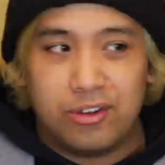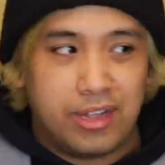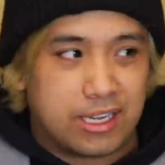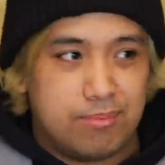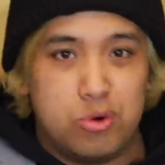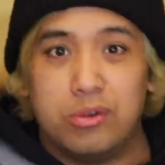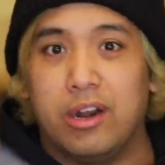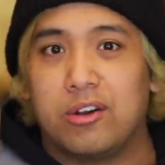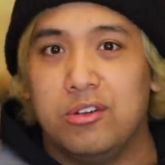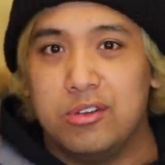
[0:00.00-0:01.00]
like a
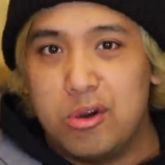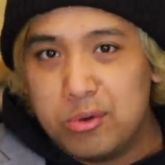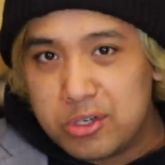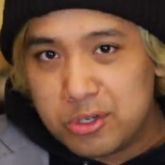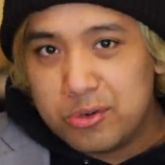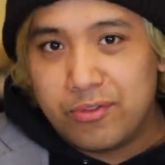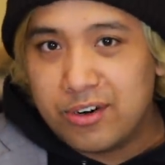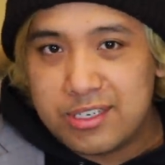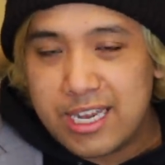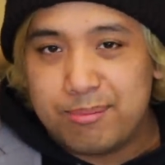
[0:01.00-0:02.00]
Mugler cologne too, for
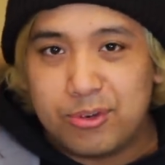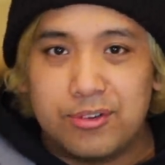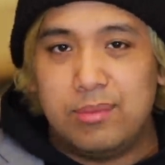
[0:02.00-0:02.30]
example,